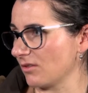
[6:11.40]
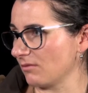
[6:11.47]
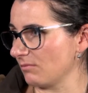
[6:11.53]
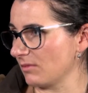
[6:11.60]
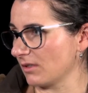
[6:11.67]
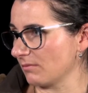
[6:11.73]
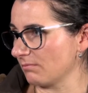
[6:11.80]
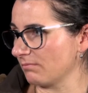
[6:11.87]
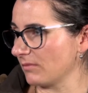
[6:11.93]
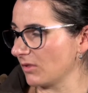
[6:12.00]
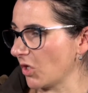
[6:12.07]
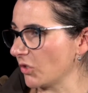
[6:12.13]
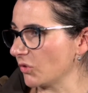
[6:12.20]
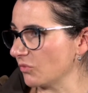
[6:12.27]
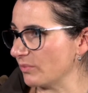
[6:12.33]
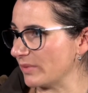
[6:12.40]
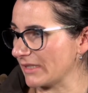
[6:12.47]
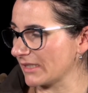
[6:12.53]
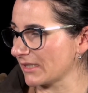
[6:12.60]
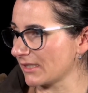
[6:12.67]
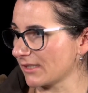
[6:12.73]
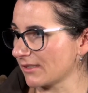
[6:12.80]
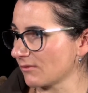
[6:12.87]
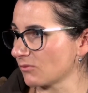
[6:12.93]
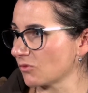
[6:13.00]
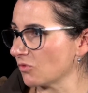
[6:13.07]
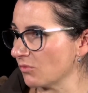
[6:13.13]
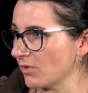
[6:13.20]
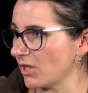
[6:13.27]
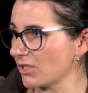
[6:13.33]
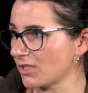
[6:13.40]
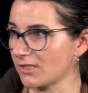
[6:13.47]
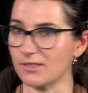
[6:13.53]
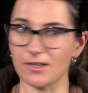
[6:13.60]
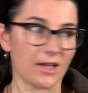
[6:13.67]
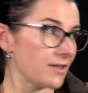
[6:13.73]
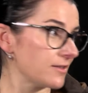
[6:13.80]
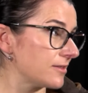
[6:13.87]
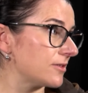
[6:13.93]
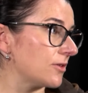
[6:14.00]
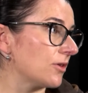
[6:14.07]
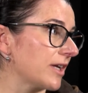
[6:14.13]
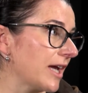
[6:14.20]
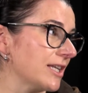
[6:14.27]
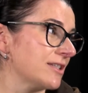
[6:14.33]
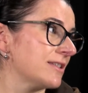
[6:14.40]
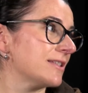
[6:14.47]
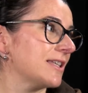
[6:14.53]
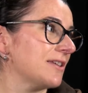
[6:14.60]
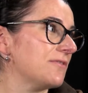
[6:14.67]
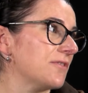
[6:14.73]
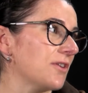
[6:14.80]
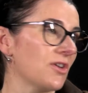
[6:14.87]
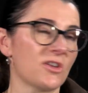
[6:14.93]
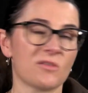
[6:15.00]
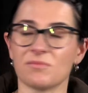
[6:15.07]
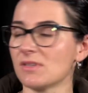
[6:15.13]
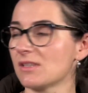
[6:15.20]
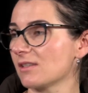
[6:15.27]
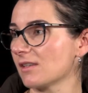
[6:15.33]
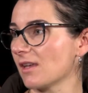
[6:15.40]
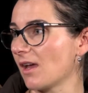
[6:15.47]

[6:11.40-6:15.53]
your local businesses, rural merchandise, stock agency firms,